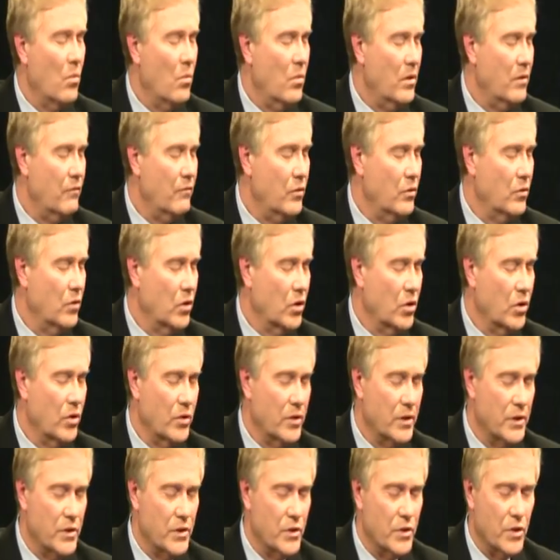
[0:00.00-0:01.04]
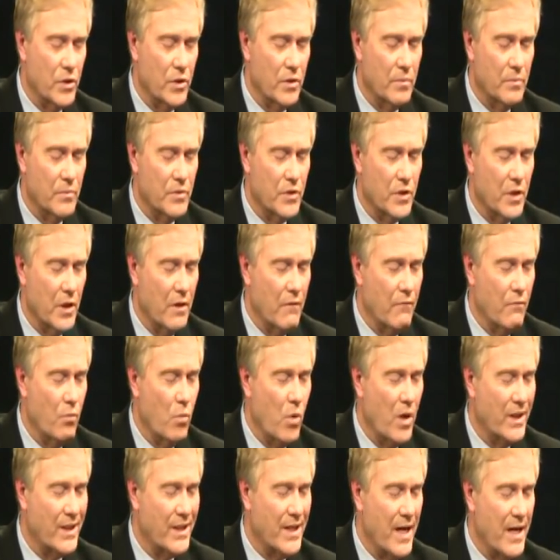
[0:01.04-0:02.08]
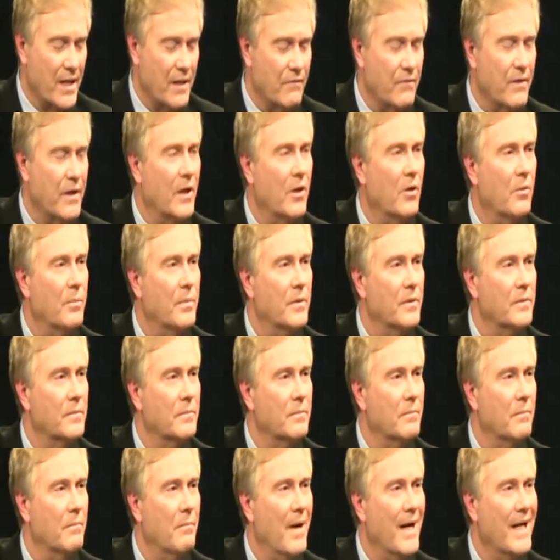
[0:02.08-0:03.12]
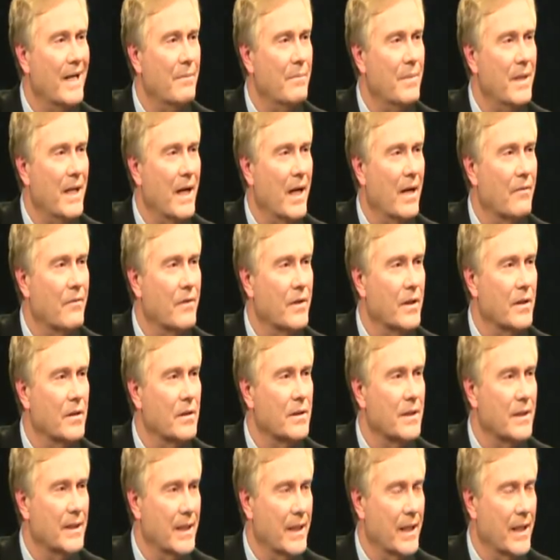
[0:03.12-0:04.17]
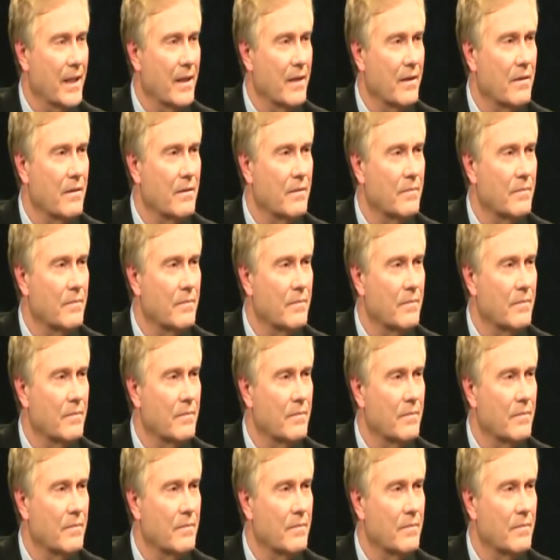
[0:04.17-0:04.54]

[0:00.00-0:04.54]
What have you learned in terms of what kind of help might be out there today?